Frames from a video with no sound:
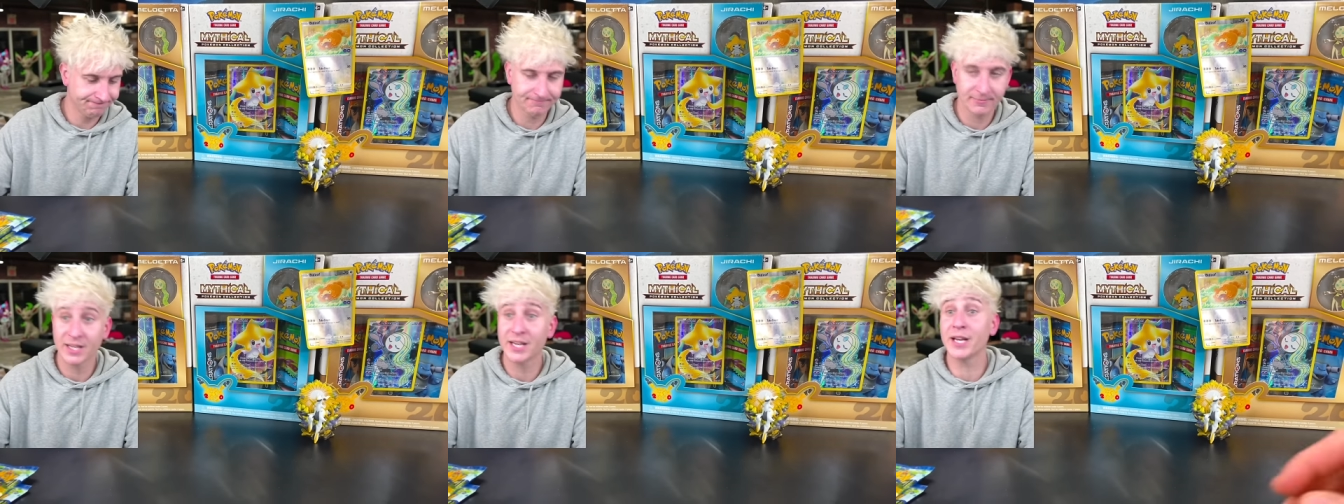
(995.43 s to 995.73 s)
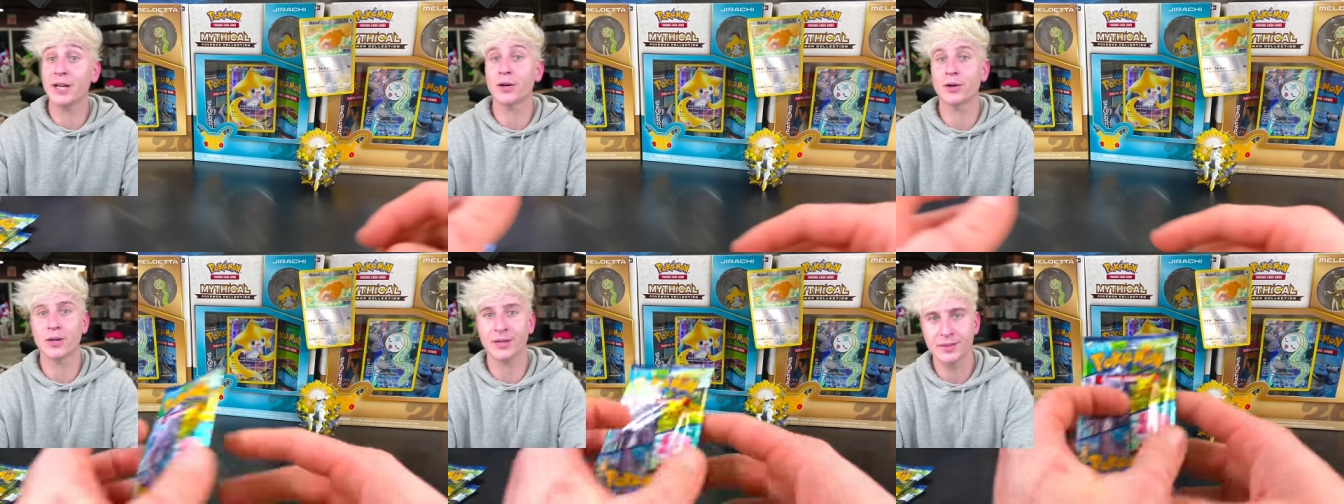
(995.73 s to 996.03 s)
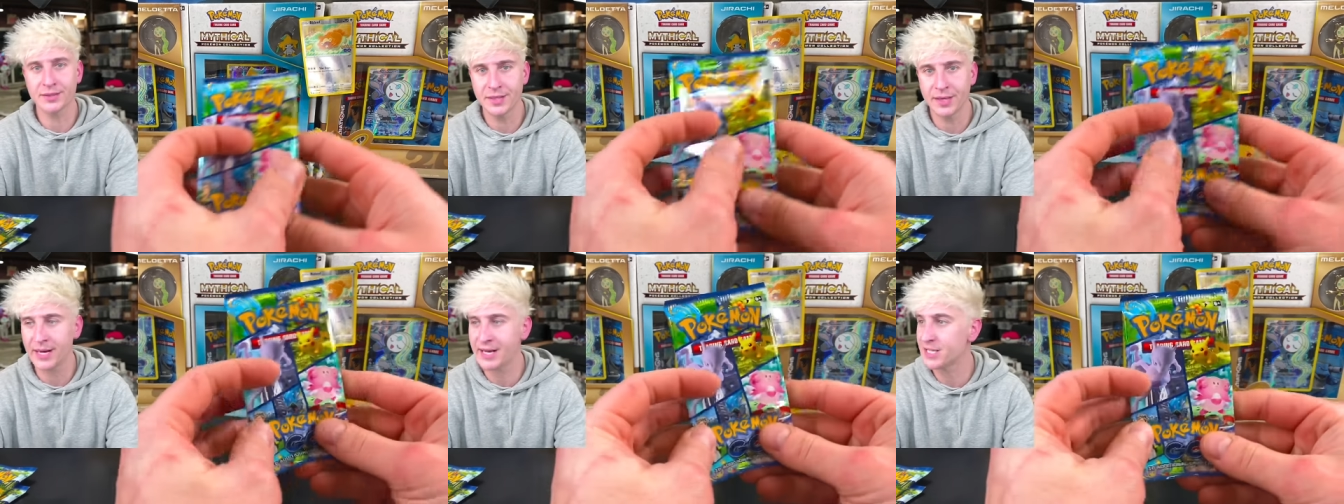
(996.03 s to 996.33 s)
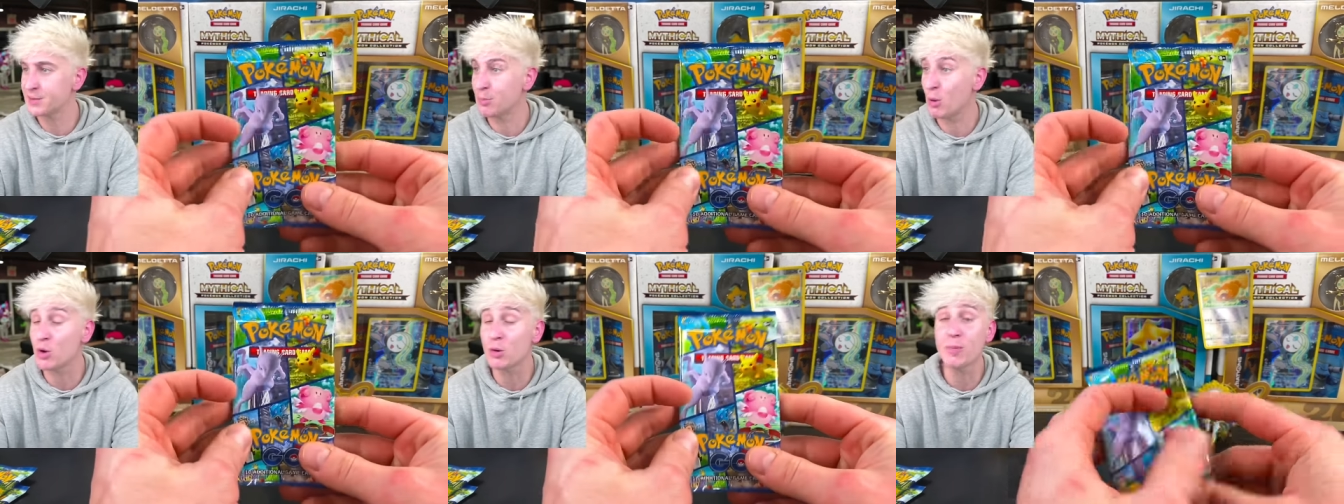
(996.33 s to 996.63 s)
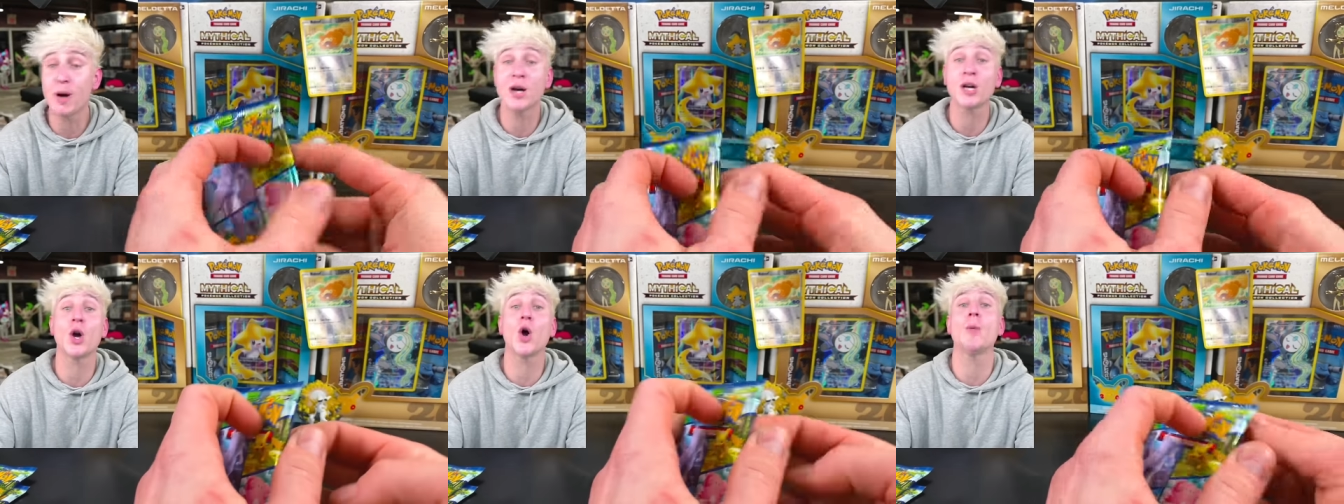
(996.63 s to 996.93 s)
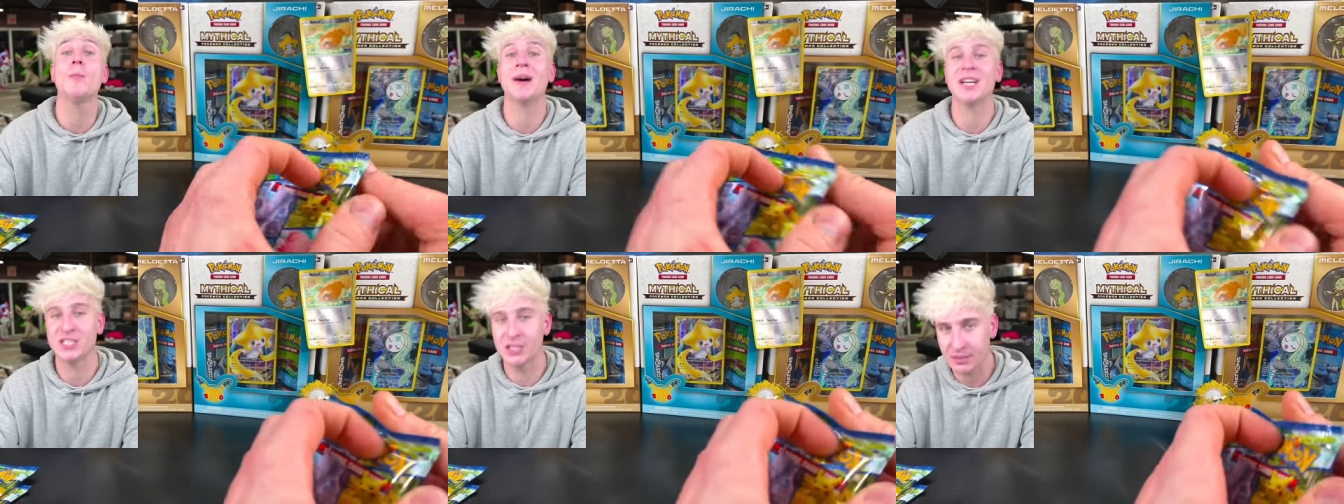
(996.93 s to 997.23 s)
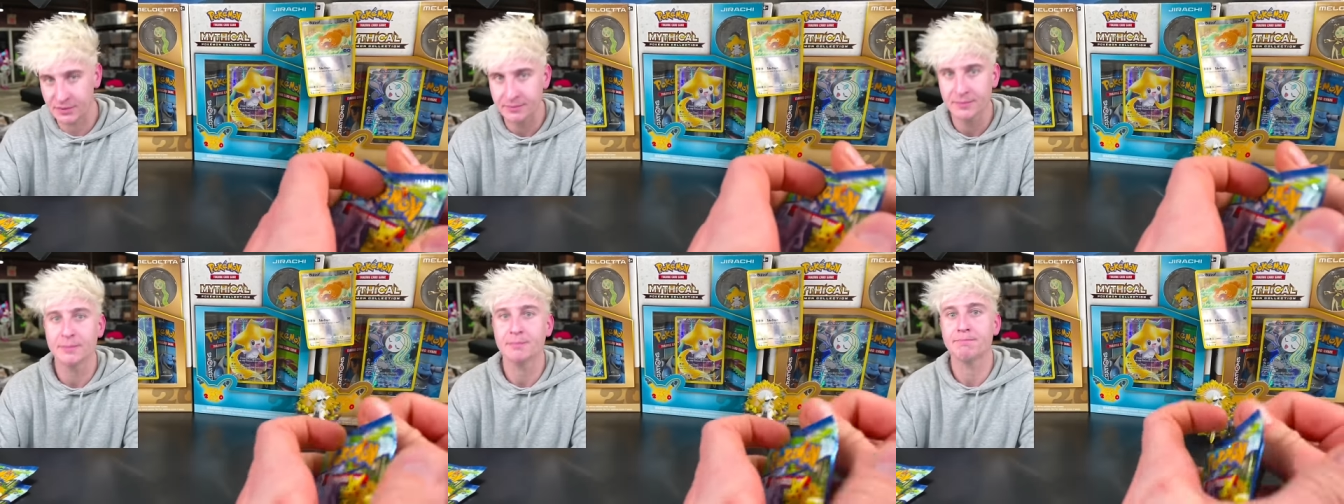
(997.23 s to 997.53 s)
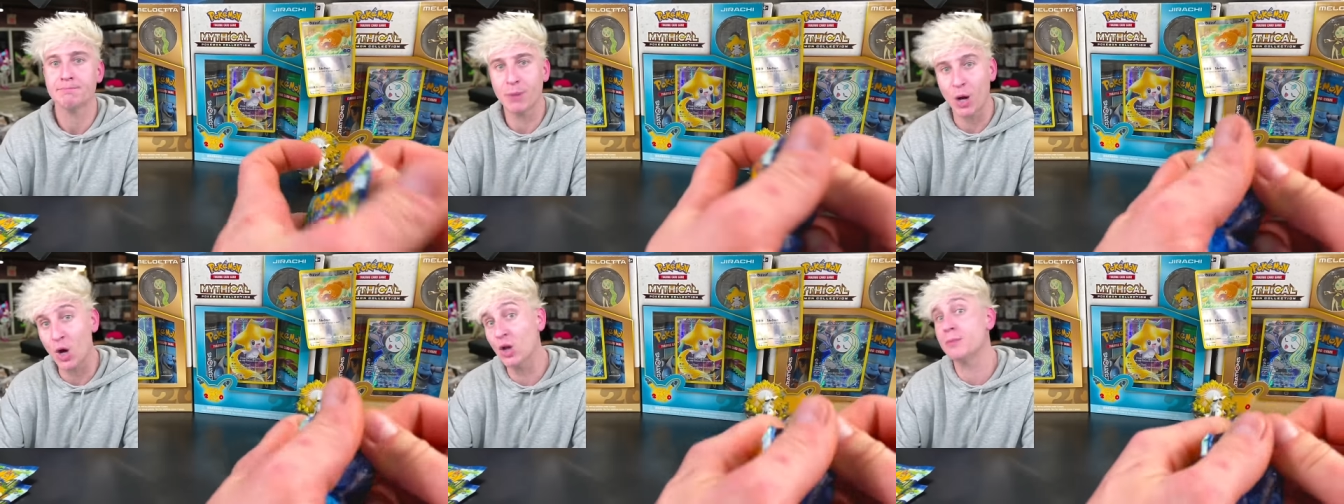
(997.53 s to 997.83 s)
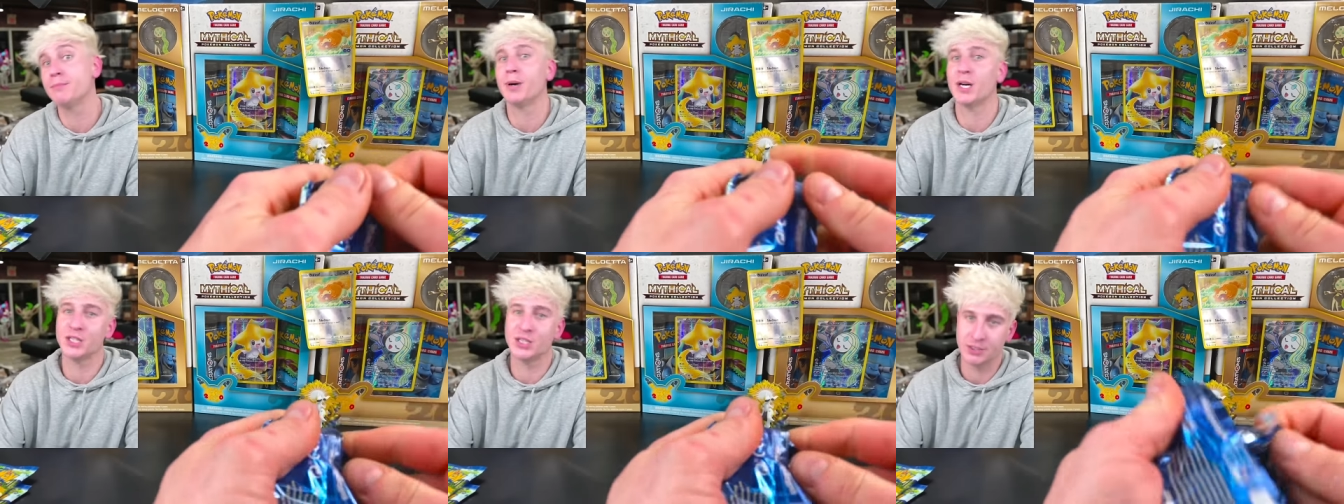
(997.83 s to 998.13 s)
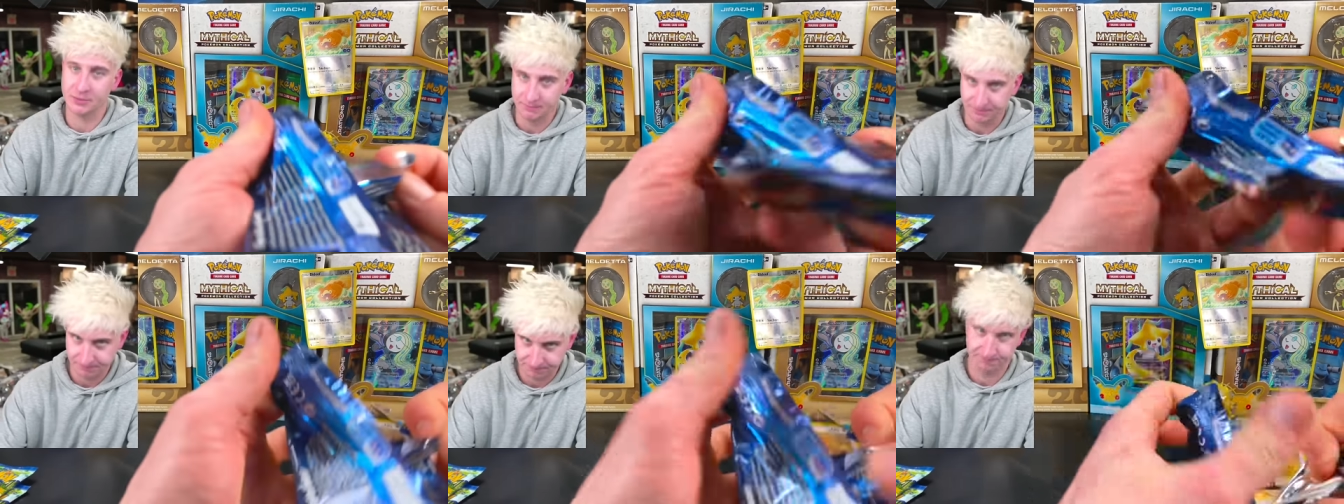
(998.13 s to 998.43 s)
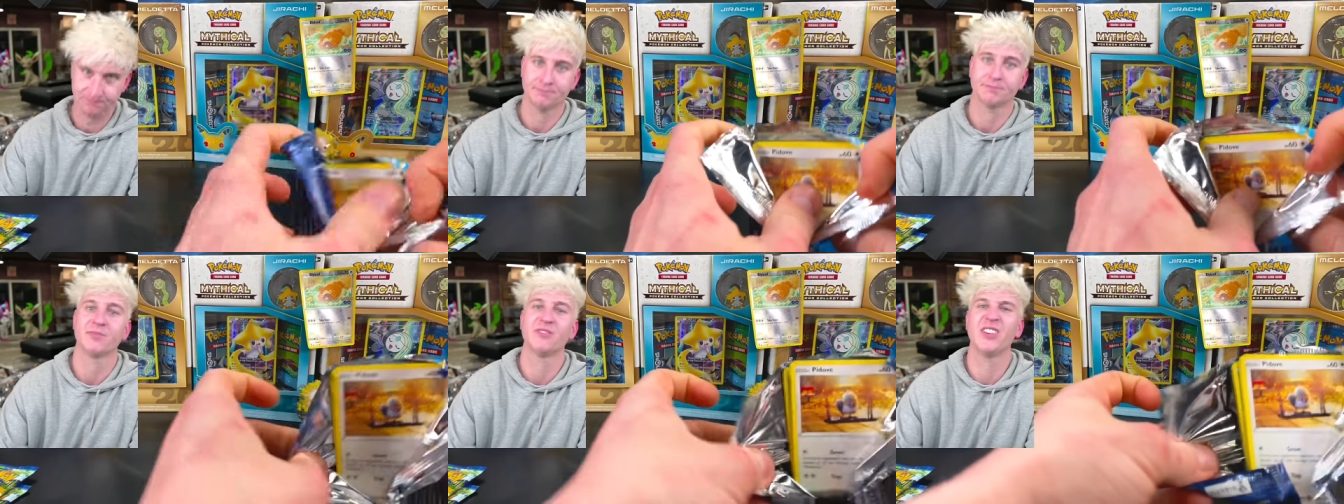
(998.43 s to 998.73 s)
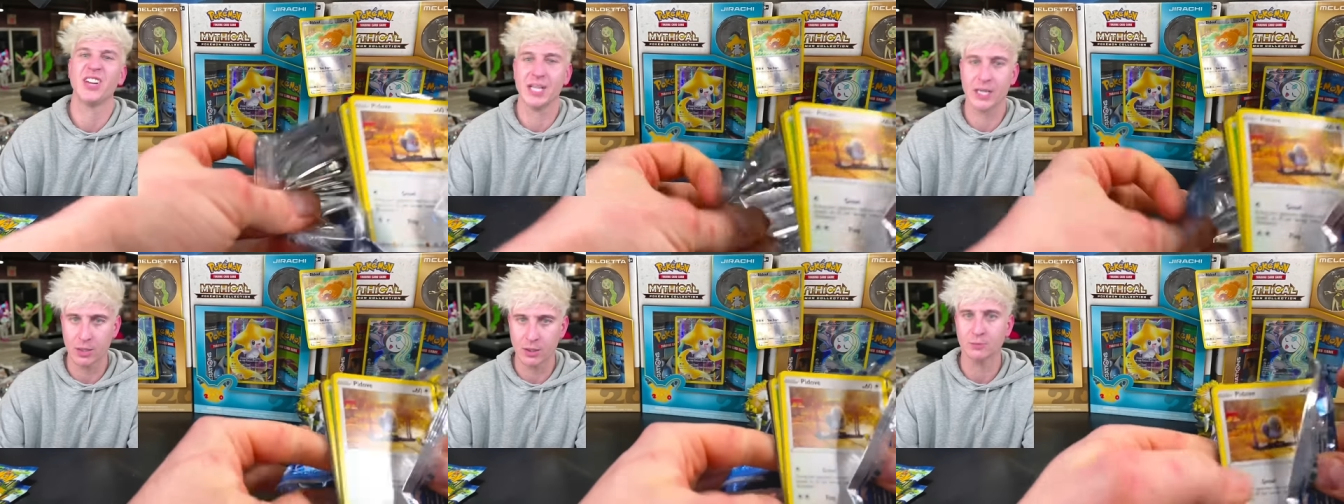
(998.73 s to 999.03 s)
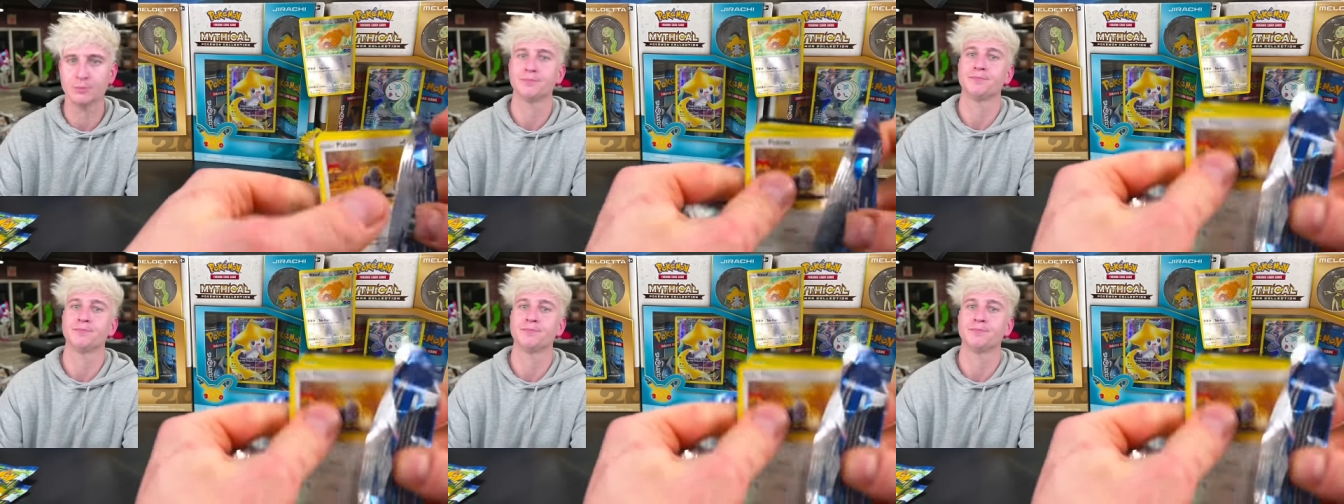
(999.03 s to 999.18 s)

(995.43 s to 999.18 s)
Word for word: here in today's Pokemon Go budget, ball and budget video.